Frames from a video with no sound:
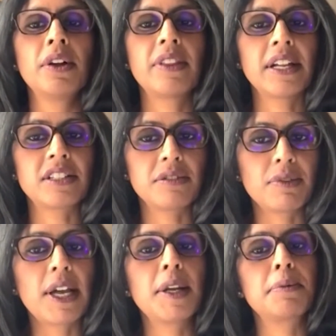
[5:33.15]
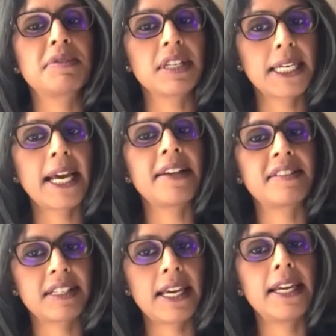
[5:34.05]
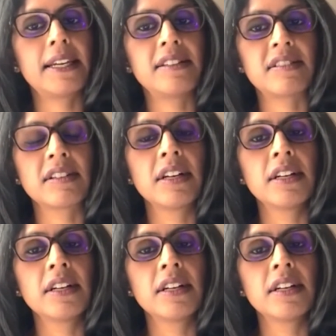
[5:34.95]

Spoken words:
that develops and cascades